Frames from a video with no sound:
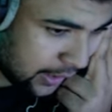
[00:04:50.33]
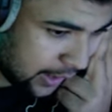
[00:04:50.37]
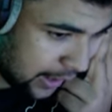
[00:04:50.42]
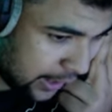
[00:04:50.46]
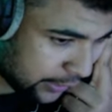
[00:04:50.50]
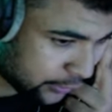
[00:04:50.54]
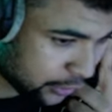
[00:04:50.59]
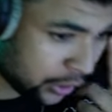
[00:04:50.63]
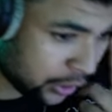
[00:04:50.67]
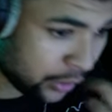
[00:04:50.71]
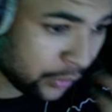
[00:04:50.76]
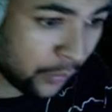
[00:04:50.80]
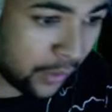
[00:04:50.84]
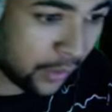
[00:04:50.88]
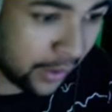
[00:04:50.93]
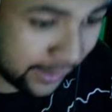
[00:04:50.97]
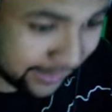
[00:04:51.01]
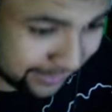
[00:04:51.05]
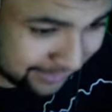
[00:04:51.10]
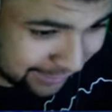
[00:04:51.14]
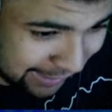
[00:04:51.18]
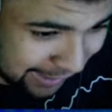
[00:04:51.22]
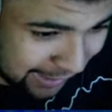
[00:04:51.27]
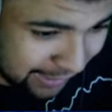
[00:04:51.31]
I don't know what
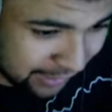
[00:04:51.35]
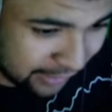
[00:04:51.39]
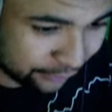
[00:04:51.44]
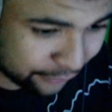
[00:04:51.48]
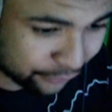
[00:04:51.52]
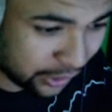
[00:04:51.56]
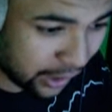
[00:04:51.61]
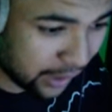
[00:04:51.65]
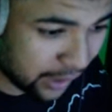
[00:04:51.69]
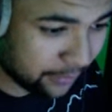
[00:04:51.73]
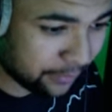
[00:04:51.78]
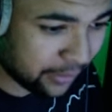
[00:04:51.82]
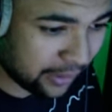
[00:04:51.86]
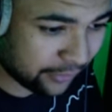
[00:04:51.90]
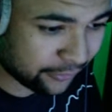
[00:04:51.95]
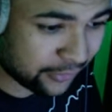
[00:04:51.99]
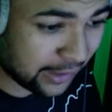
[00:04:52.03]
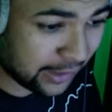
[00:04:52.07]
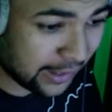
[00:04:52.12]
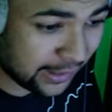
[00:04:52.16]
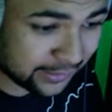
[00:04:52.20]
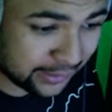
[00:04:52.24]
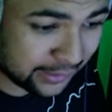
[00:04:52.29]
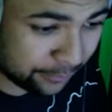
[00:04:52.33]
exactly I've done, but I've
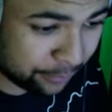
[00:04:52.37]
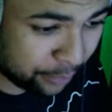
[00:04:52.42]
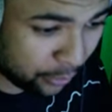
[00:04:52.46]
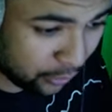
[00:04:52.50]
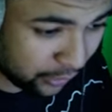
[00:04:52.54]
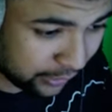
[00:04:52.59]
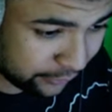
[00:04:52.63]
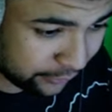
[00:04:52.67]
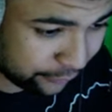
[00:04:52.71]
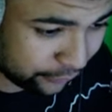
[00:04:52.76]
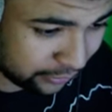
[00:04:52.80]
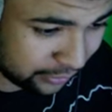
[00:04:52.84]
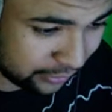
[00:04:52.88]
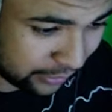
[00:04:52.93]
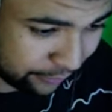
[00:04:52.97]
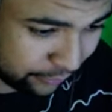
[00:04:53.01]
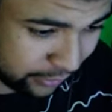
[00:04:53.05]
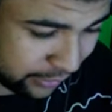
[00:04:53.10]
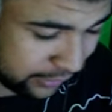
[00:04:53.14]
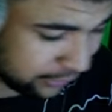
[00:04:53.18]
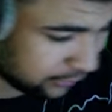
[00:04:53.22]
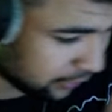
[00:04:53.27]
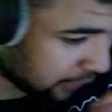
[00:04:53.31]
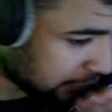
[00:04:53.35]
collected points for some
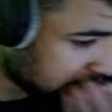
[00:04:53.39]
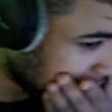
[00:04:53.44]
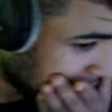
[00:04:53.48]
reason uh,